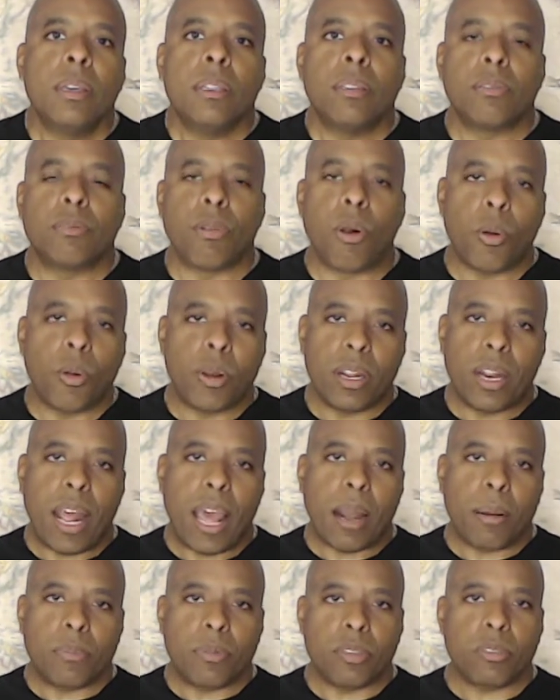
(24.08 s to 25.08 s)
throwing it
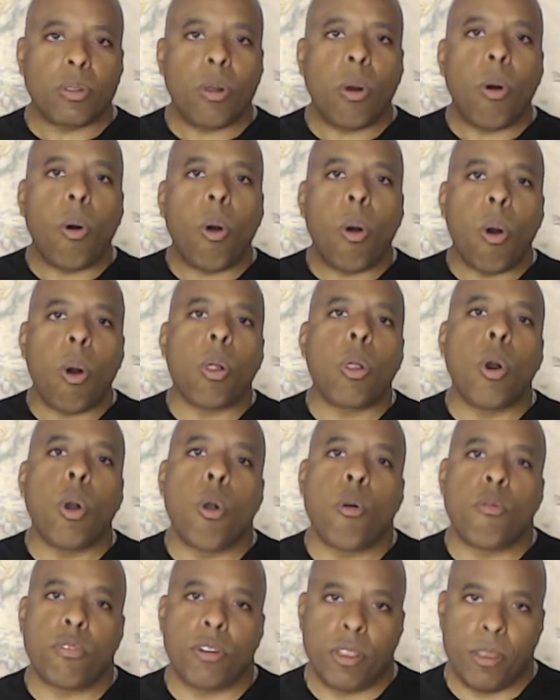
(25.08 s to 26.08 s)
at him, just all
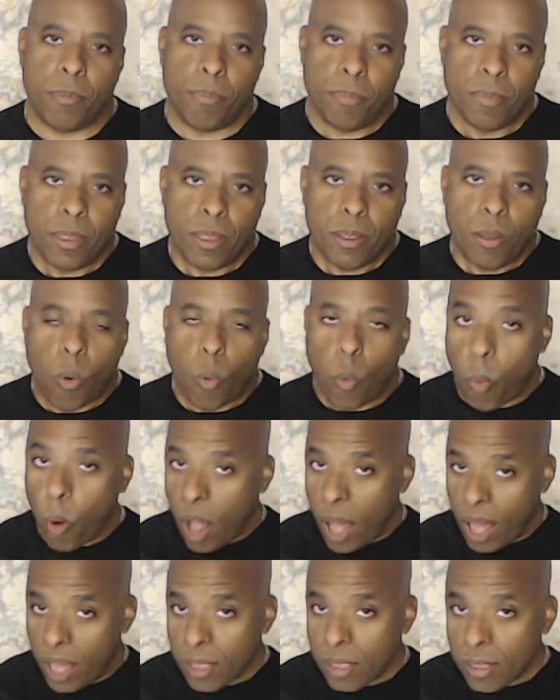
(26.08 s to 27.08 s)
over him.
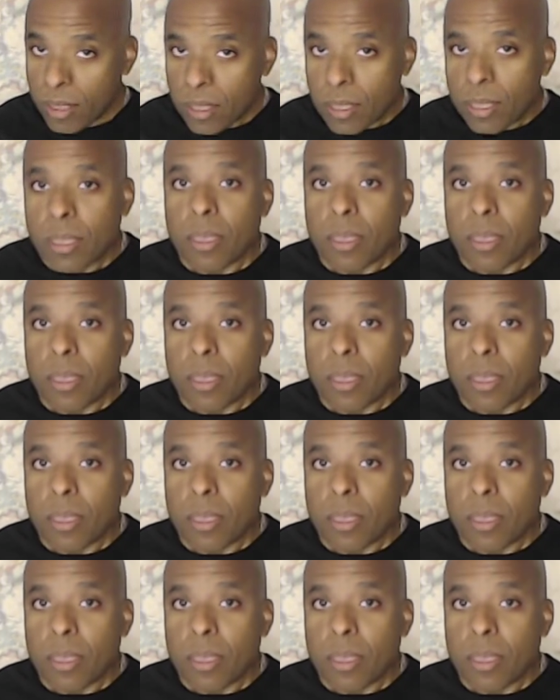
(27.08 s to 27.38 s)
Why?